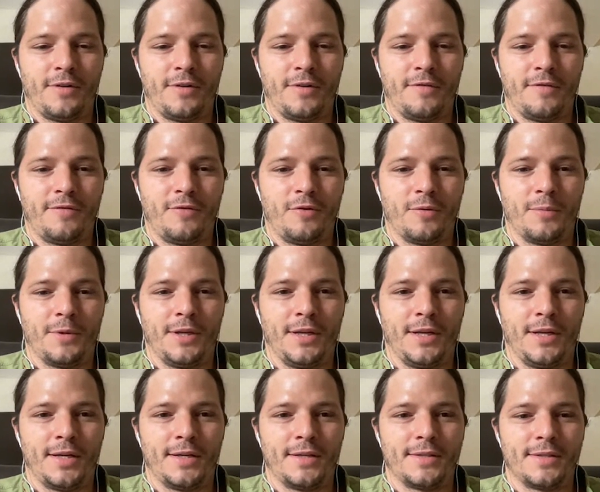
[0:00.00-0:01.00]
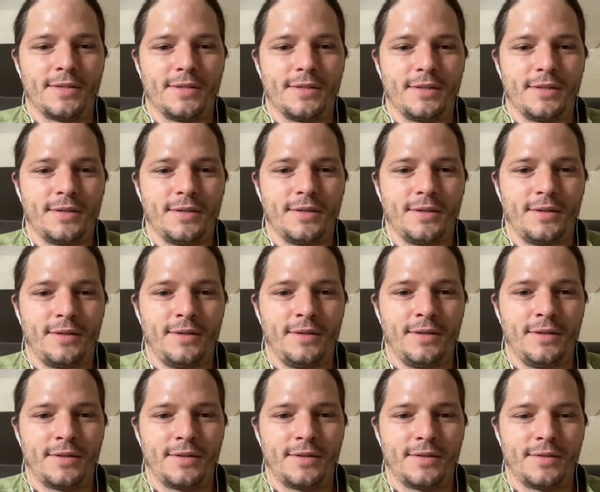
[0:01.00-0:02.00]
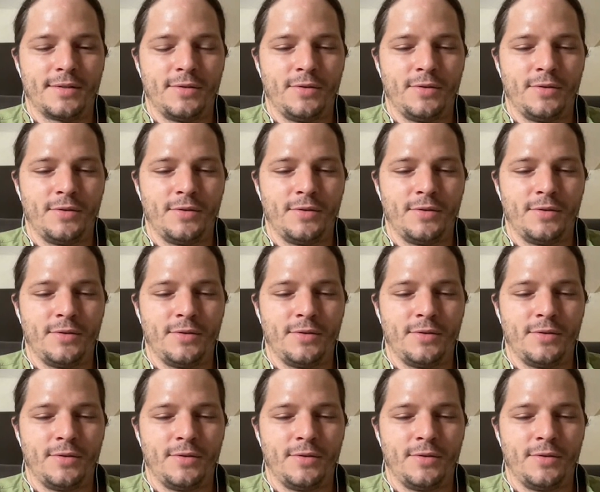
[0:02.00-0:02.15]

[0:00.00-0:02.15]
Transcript: formalized uh, this